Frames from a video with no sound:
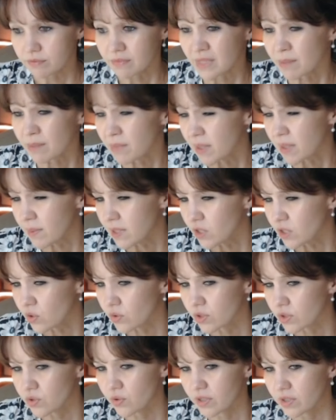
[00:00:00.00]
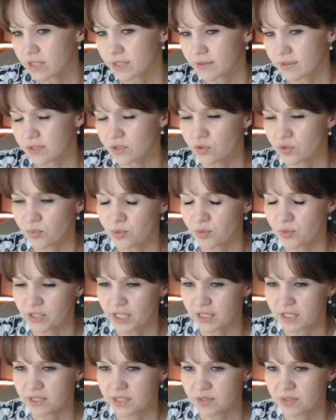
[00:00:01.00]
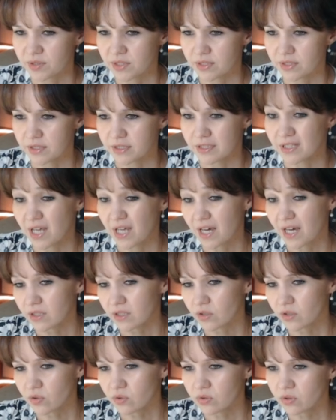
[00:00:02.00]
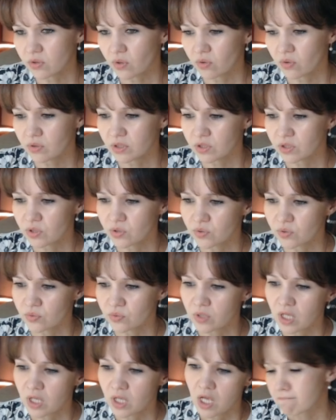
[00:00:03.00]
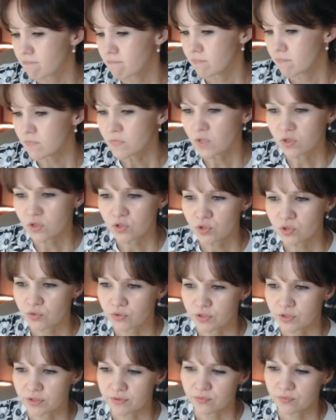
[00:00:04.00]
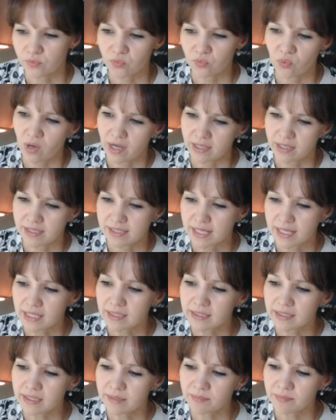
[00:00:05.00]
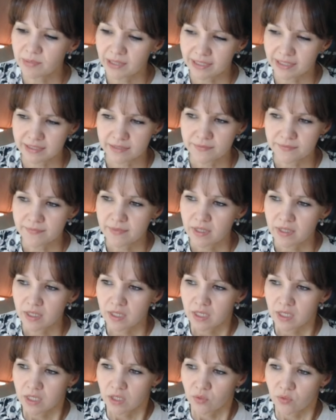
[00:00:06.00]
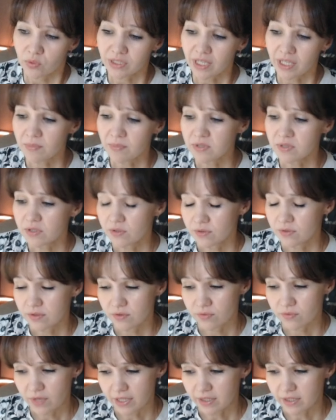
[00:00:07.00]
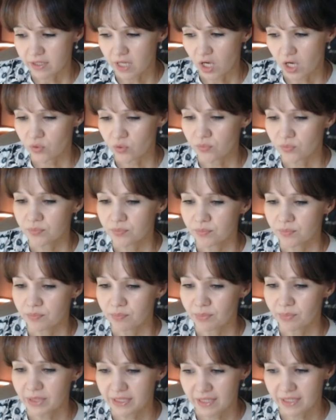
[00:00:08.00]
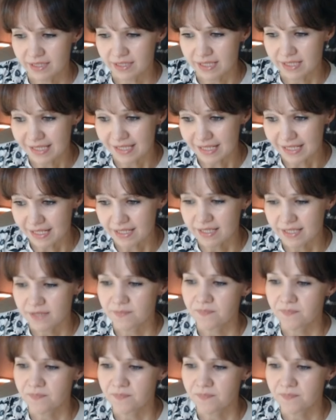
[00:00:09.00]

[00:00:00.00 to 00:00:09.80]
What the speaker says: Maybe in order to protect this knight on e2. Not sure why exactly, but what happens right now? B takes c6.